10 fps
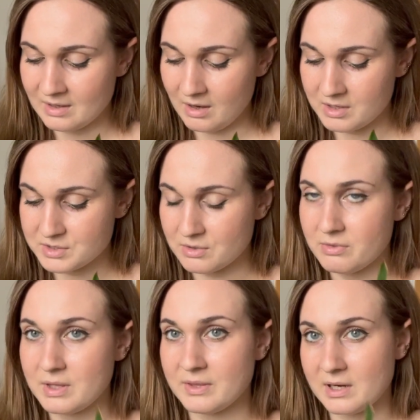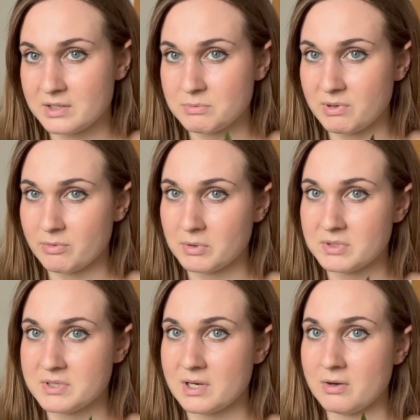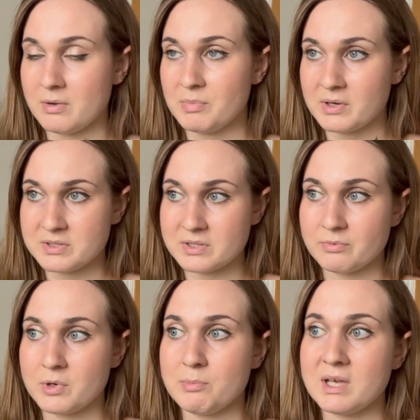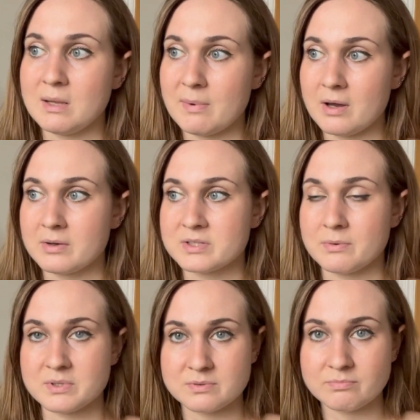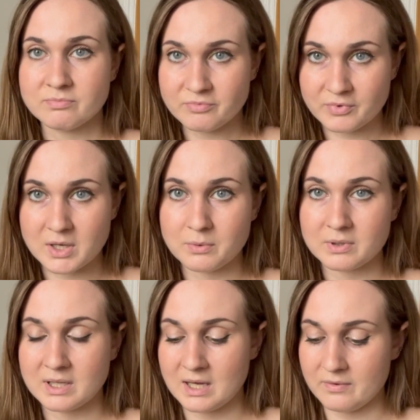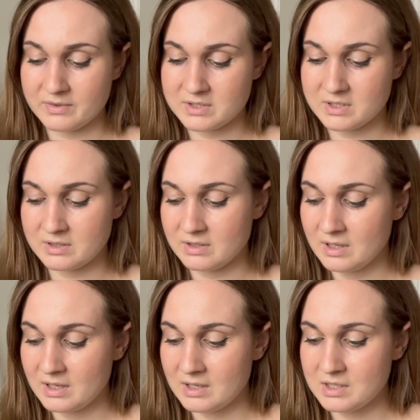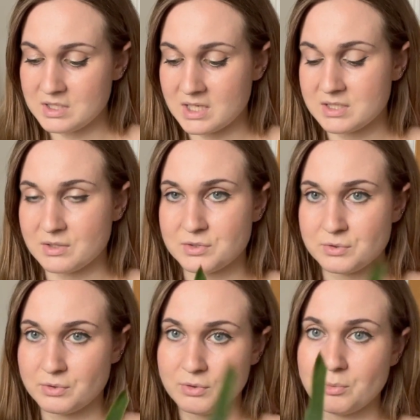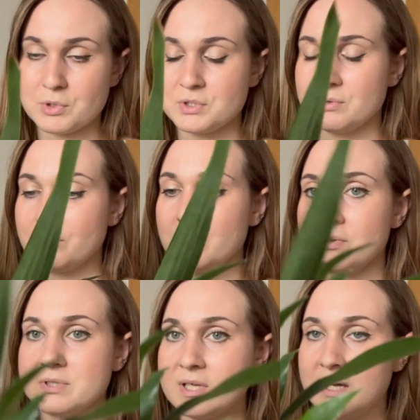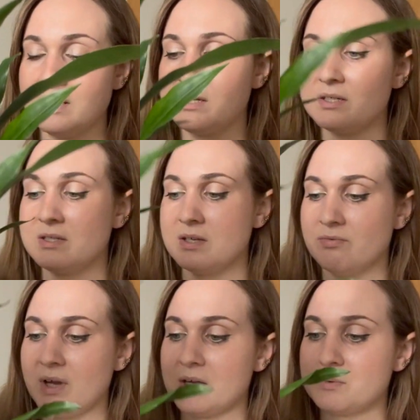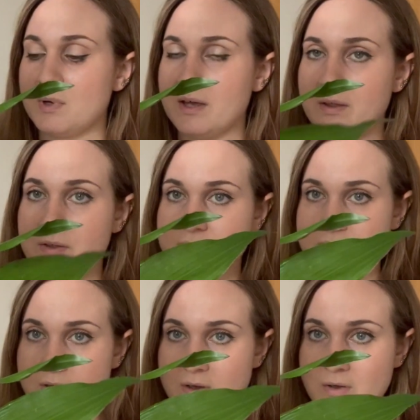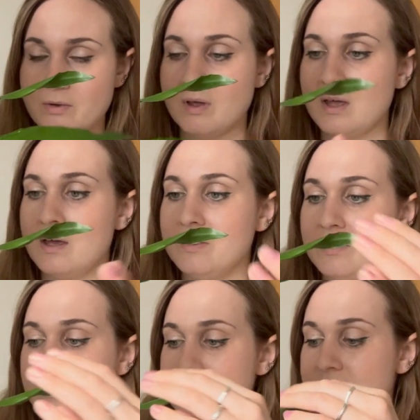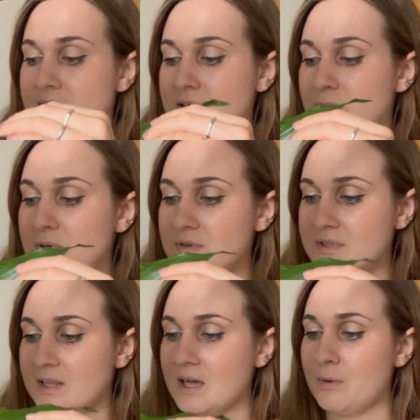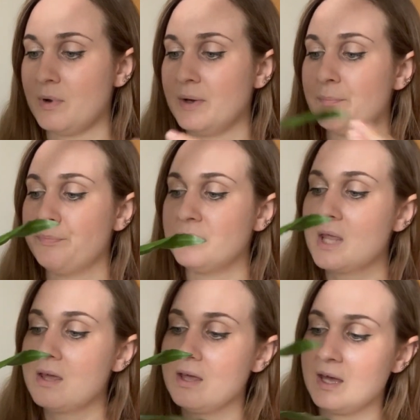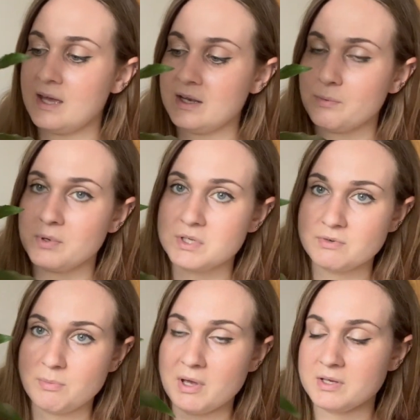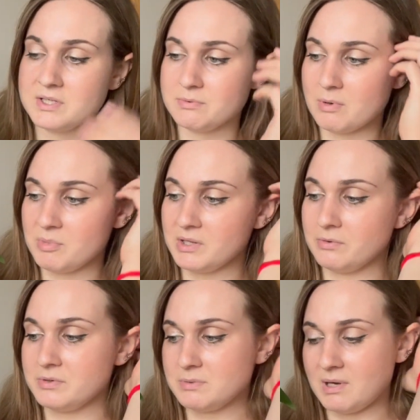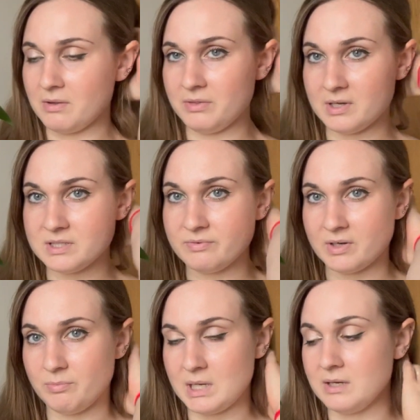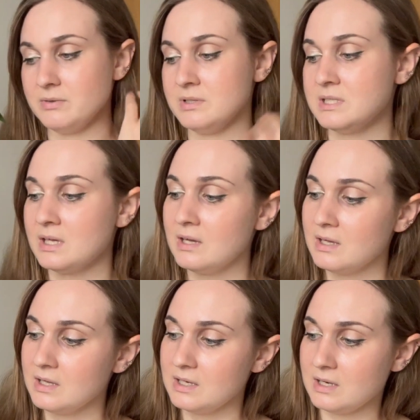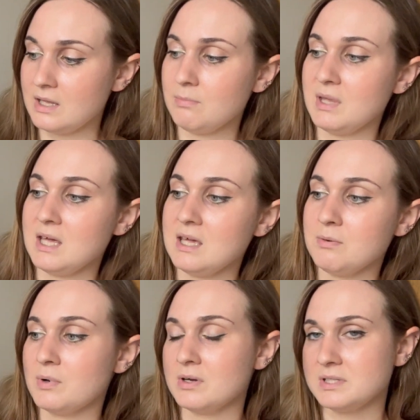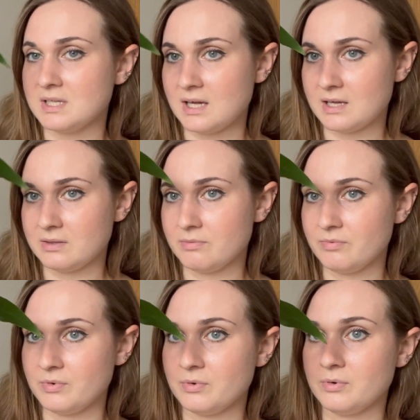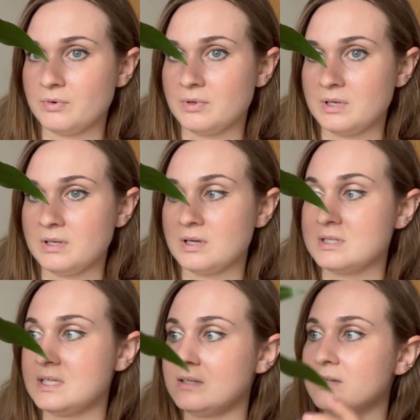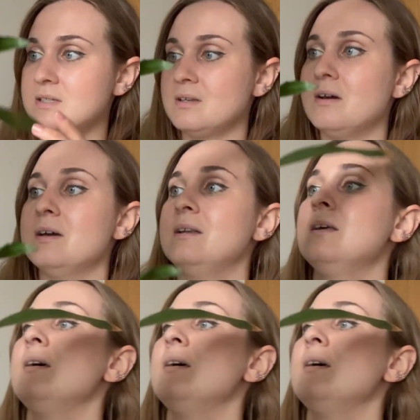I don't think they like to be repotted a lot, and because of the root mealybugs I was frequently having to change out the soil, wash the roots, and it just didn't react well, so I did end up losing that one. And I wanted to repurchase one, but they're always about £35 near me, whereas they had them for $19.99,